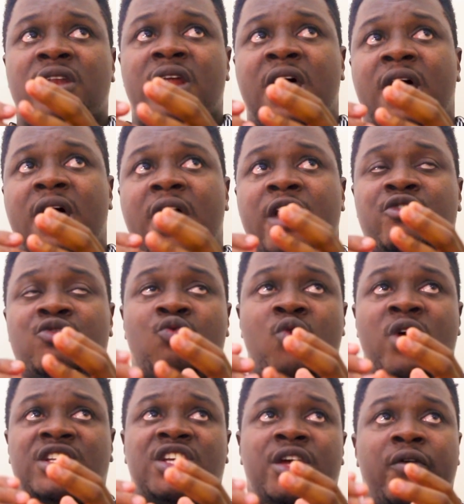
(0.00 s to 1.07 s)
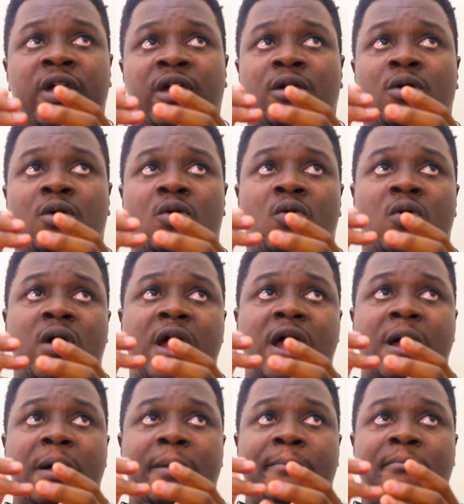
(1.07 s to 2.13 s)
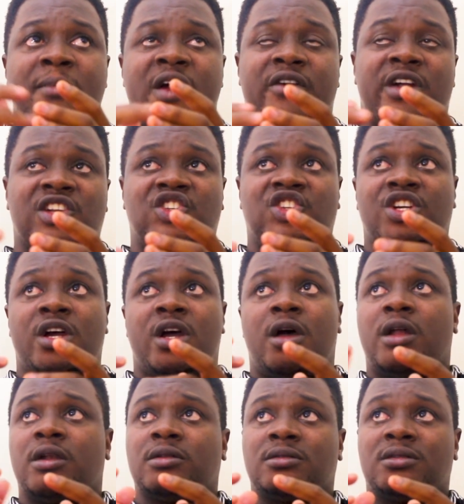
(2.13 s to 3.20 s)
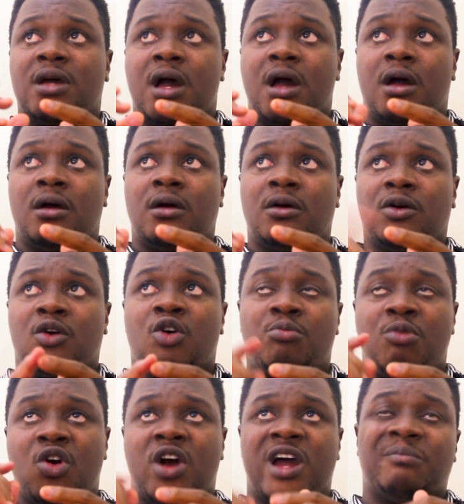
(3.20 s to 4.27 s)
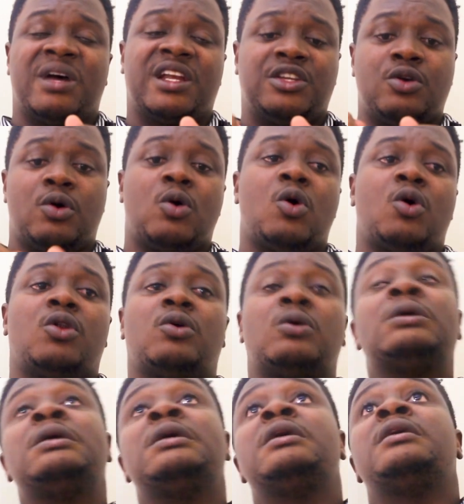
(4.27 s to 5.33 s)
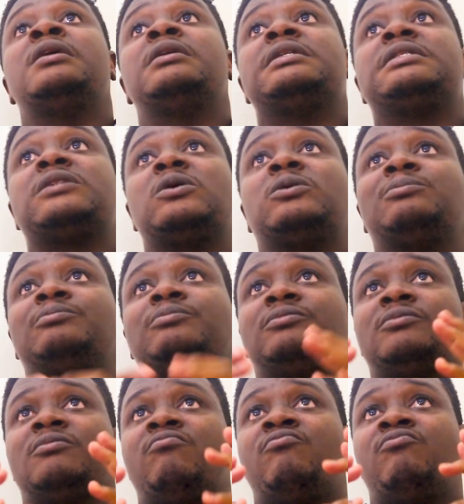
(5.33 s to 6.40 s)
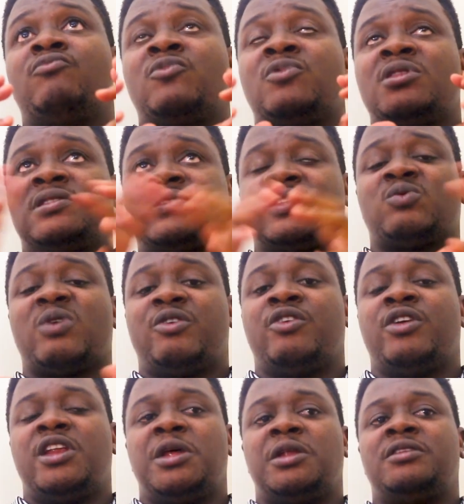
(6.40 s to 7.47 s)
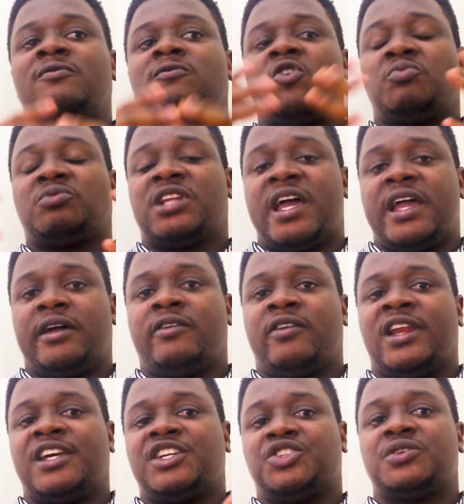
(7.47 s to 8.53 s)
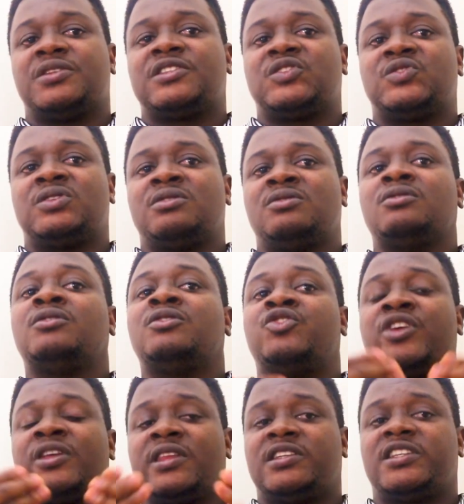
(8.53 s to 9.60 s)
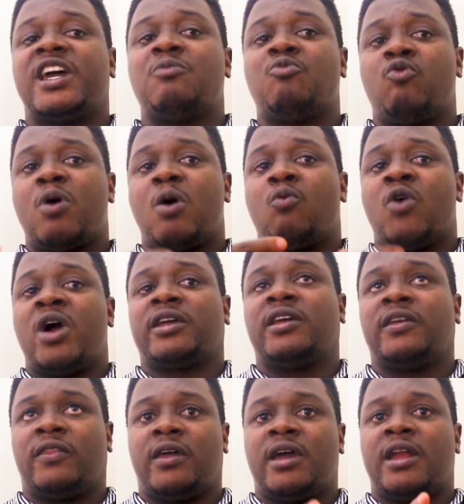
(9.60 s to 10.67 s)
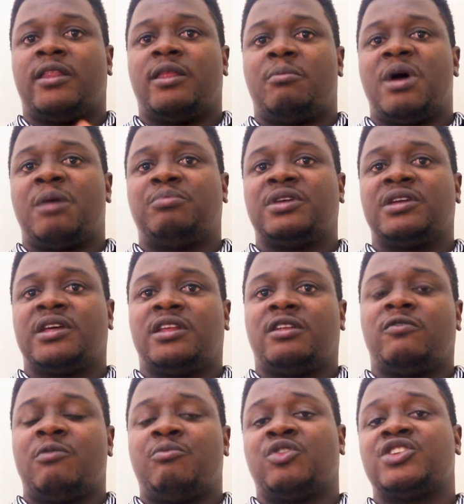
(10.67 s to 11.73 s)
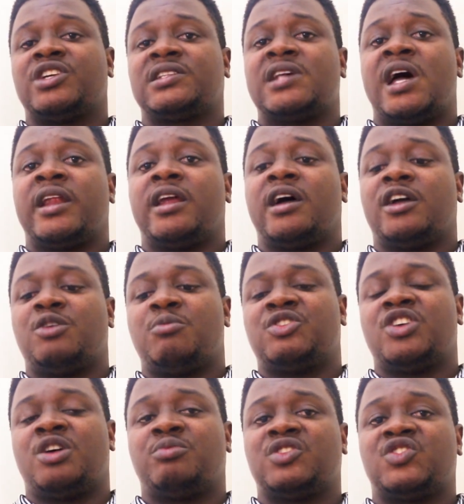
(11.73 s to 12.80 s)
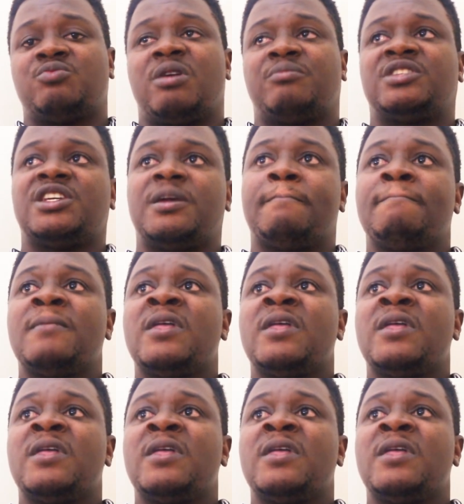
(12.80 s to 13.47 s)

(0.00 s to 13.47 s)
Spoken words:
Arua, Terego, Maracha, Koboko and Madiokolo. So since we had already developed like relations during the time we were working there and the mapping and different projects under Humanitarian OpenStreetMap team,